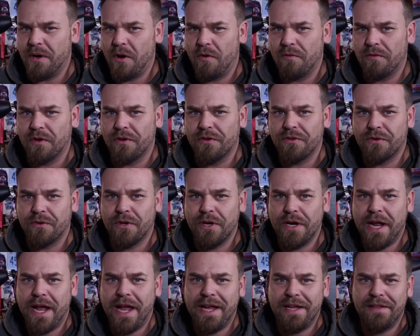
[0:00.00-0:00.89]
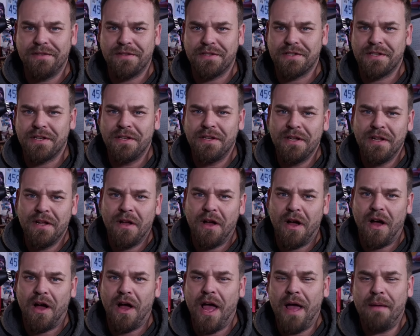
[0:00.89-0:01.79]
bit over 3 eighths
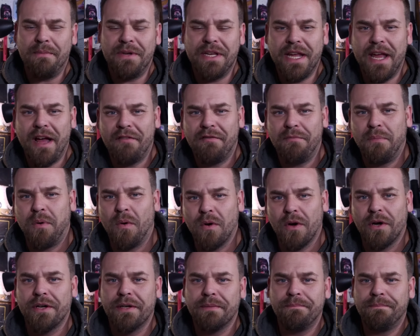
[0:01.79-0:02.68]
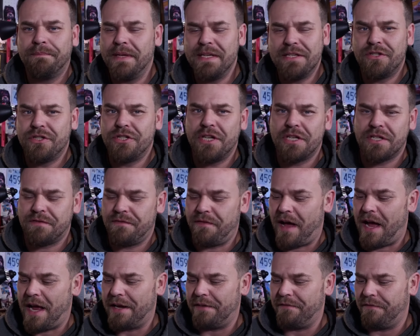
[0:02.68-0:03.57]
uh, MDF board is just
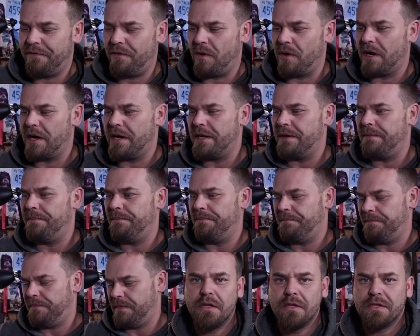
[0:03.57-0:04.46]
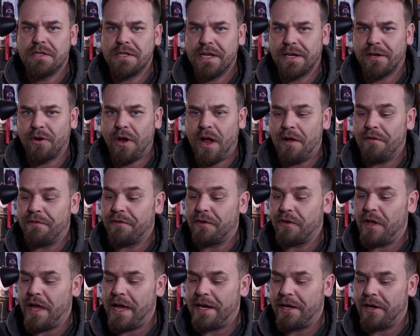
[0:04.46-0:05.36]
fine for it. Stick around
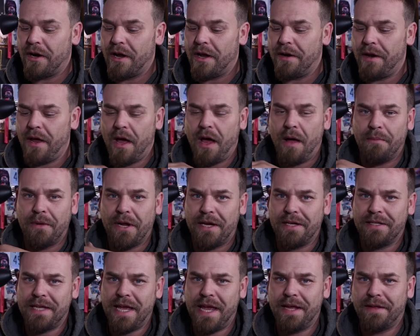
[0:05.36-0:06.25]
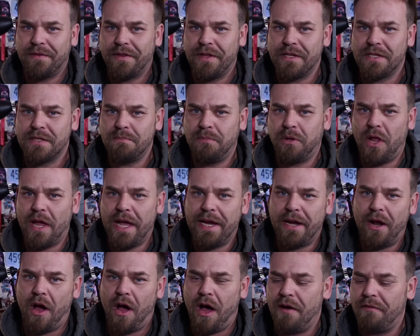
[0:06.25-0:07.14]
for later and uh, I'm going to take this
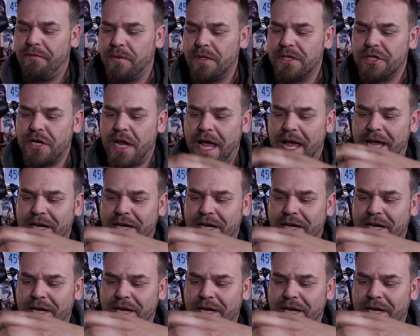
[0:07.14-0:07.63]
plate off which